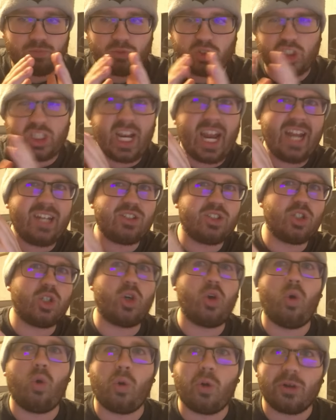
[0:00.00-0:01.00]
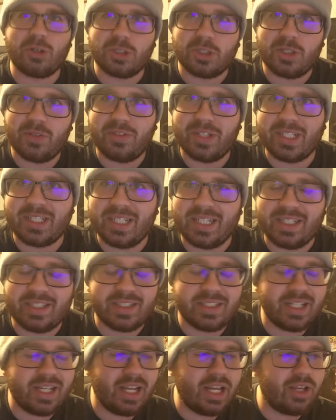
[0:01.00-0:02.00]
change the course of the
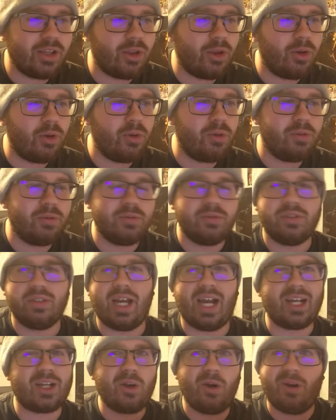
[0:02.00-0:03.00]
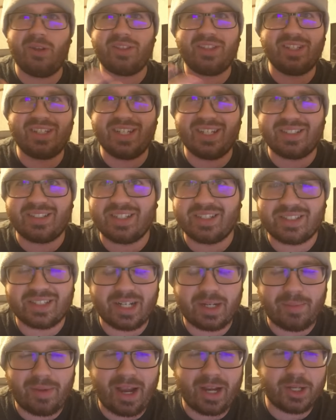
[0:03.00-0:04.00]
DCEU. I call it the DC
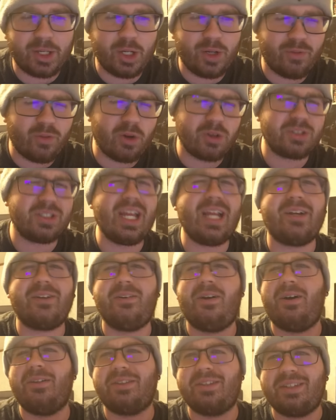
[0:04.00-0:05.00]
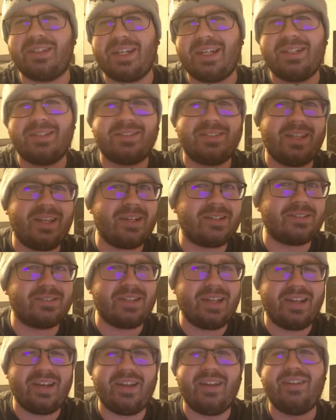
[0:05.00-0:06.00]
Cinematic Universe. They call it the DC
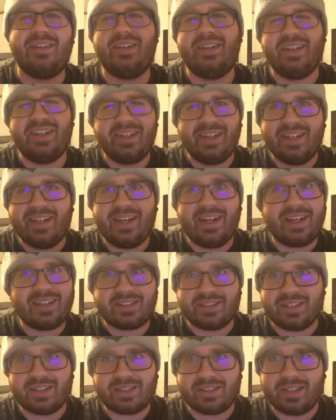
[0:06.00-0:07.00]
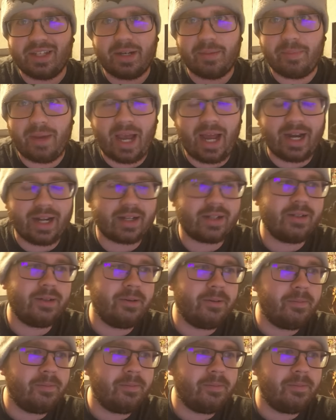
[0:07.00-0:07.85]
Extended. It's the cinematic.